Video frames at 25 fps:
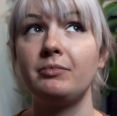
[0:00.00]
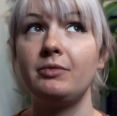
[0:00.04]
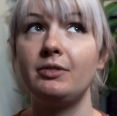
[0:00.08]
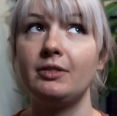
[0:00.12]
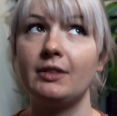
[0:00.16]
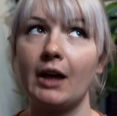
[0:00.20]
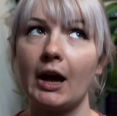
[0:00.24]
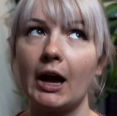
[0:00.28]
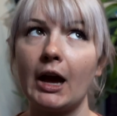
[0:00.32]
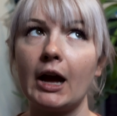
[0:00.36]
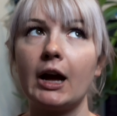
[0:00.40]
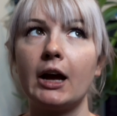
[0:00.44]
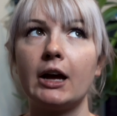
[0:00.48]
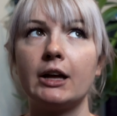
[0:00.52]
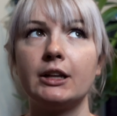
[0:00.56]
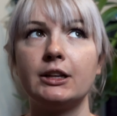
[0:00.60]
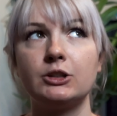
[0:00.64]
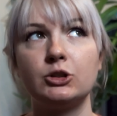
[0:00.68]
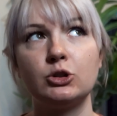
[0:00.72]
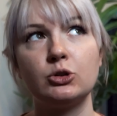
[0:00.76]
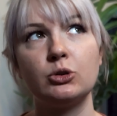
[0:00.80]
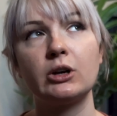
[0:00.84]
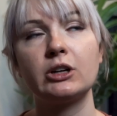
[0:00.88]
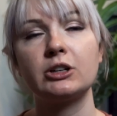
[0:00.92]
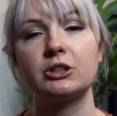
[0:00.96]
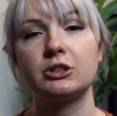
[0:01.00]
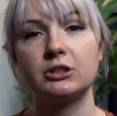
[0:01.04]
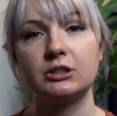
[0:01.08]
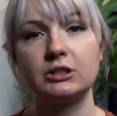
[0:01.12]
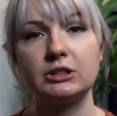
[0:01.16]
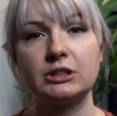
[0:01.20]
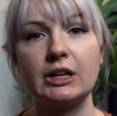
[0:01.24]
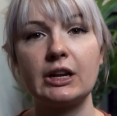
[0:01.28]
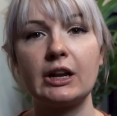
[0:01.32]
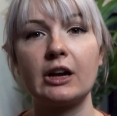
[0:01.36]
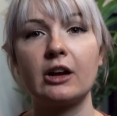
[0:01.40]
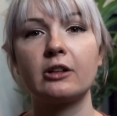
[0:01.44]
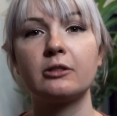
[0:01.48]
That I do
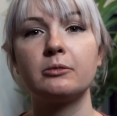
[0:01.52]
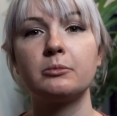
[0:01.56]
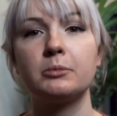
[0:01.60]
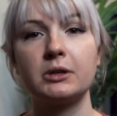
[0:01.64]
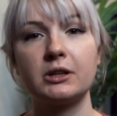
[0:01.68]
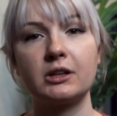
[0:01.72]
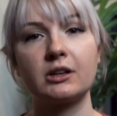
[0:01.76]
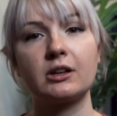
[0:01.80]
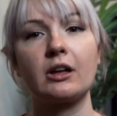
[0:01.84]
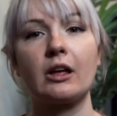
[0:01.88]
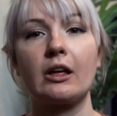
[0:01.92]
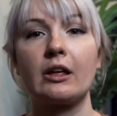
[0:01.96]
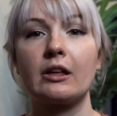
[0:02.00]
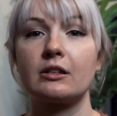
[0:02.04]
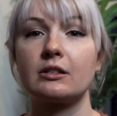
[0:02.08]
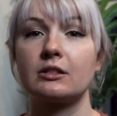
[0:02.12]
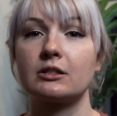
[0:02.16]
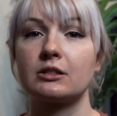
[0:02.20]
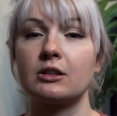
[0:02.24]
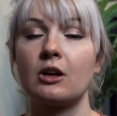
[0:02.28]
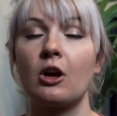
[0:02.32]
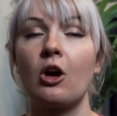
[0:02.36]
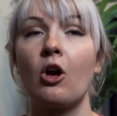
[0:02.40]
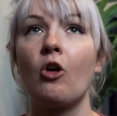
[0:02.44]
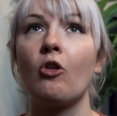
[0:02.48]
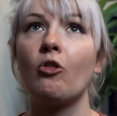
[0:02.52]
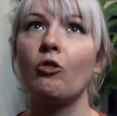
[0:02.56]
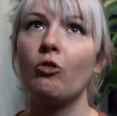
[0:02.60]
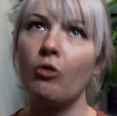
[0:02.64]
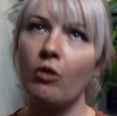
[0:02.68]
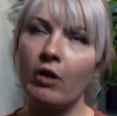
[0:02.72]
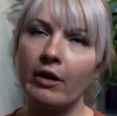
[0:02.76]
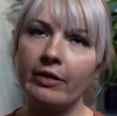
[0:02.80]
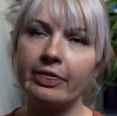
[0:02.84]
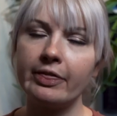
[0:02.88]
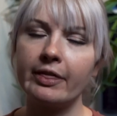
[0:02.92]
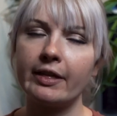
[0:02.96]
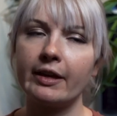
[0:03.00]
understand because,
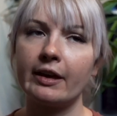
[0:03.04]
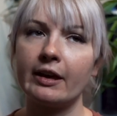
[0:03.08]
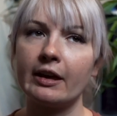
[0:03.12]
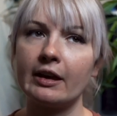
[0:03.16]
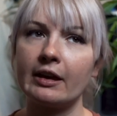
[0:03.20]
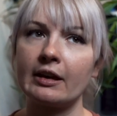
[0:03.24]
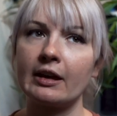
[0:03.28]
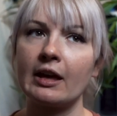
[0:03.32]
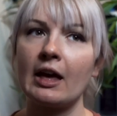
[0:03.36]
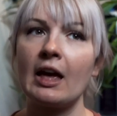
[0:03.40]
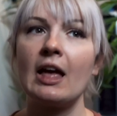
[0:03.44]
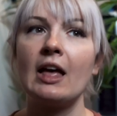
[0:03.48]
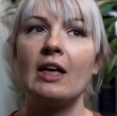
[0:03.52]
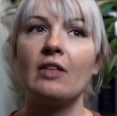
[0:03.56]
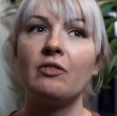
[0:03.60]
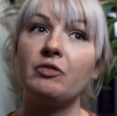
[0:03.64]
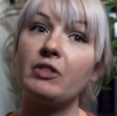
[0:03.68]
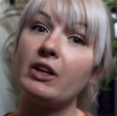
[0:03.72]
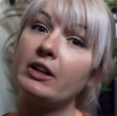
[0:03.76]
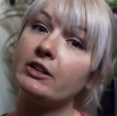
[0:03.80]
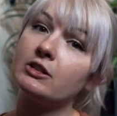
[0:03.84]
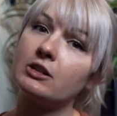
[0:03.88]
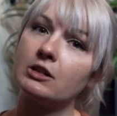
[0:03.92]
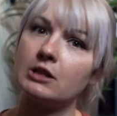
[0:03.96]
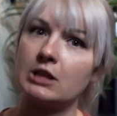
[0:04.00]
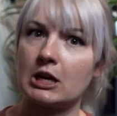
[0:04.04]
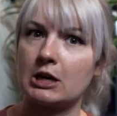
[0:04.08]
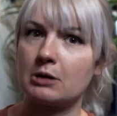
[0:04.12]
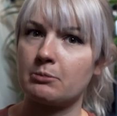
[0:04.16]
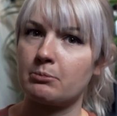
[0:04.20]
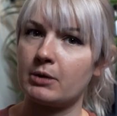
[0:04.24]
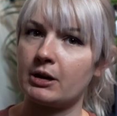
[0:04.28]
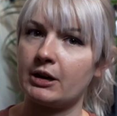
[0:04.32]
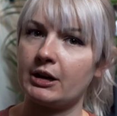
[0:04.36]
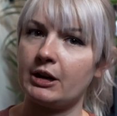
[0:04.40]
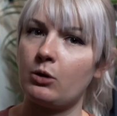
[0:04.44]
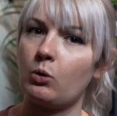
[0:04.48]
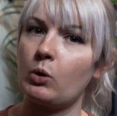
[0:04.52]
one thing, that's a lot of
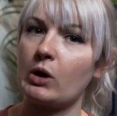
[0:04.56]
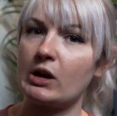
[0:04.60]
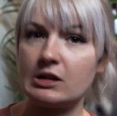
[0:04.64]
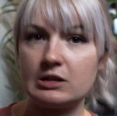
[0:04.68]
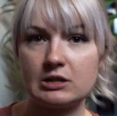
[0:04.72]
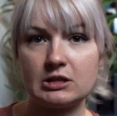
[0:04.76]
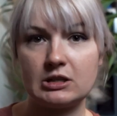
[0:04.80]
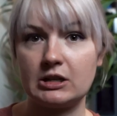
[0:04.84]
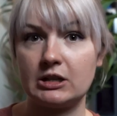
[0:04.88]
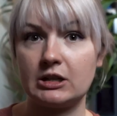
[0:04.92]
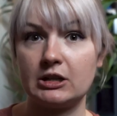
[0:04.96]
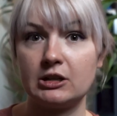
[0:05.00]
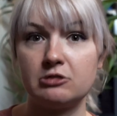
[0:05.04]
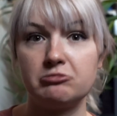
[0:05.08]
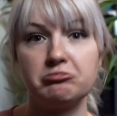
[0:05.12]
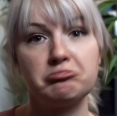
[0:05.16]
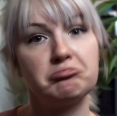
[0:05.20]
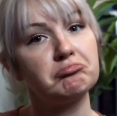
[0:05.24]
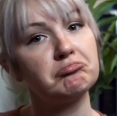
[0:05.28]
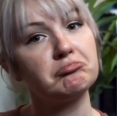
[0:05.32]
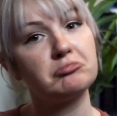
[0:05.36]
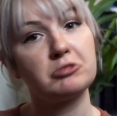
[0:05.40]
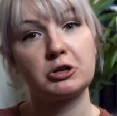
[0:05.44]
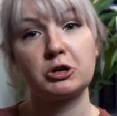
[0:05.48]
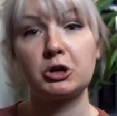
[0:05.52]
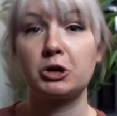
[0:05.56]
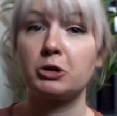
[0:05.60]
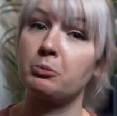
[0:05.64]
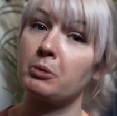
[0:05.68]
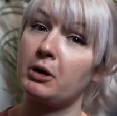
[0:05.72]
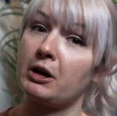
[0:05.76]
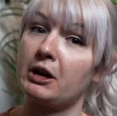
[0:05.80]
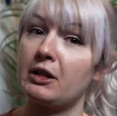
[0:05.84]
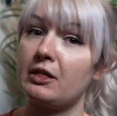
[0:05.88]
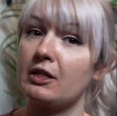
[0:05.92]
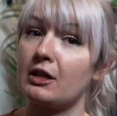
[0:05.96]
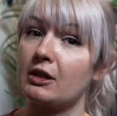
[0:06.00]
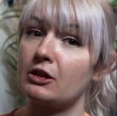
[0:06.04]
money wasted on
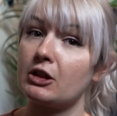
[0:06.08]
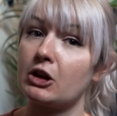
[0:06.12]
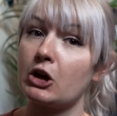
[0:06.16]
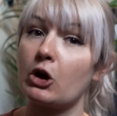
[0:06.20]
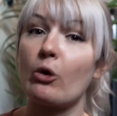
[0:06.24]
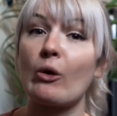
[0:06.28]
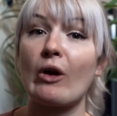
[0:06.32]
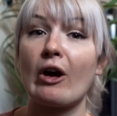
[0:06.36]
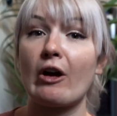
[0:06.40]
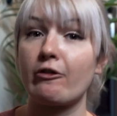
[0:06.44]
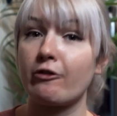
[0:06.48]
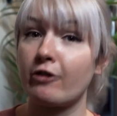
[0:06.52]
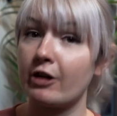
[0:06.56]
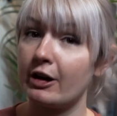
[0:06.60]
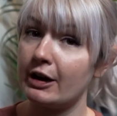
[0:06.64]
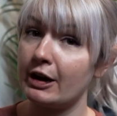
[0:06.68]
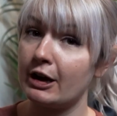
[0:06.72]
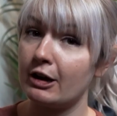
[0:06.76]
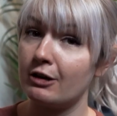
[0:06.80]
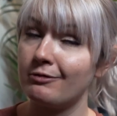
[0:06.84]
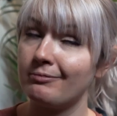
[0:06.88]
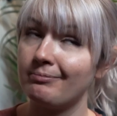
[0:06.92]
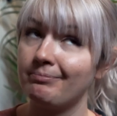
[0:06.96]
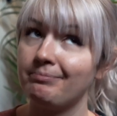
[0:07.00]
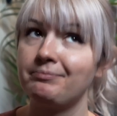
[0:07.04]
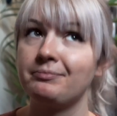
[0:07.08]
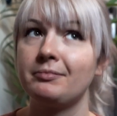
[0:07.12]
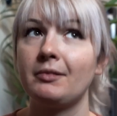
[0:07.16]
money that they don't have right now.